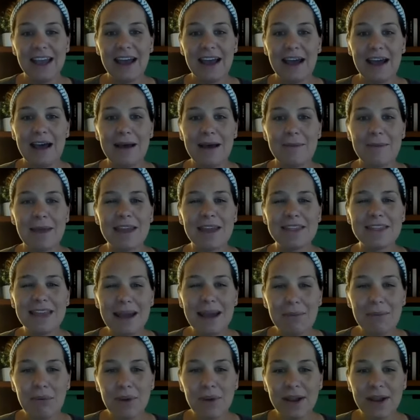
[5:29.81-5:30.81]
Um, at
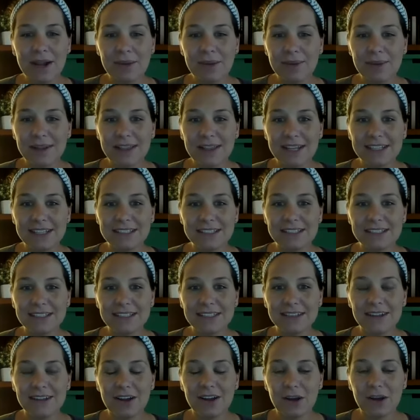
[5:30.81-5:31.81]
that point, I realized,
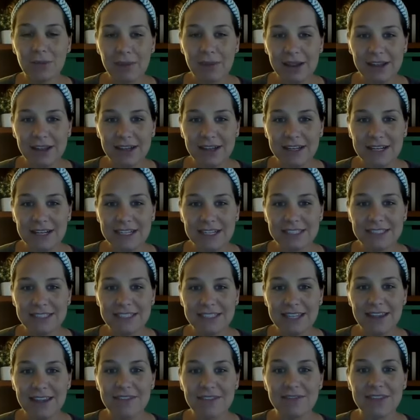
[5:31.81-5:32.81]
oh my goodness,
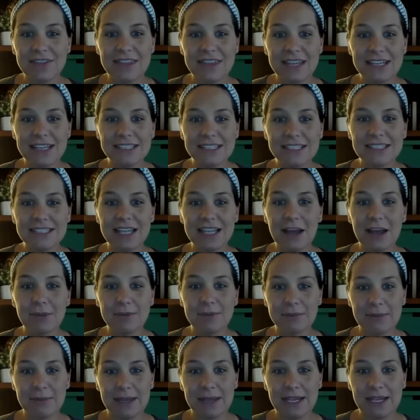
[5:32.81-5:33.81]
if this helped
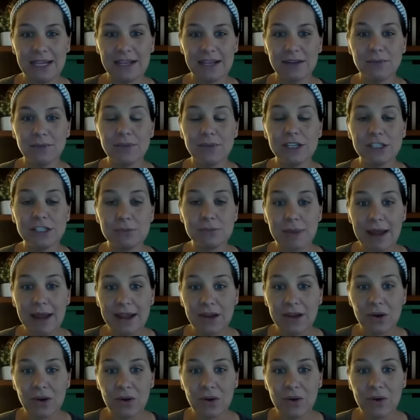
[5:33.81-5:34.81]
me reach my
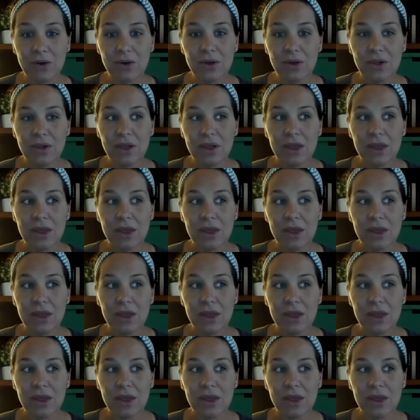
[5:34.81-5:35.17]
goal,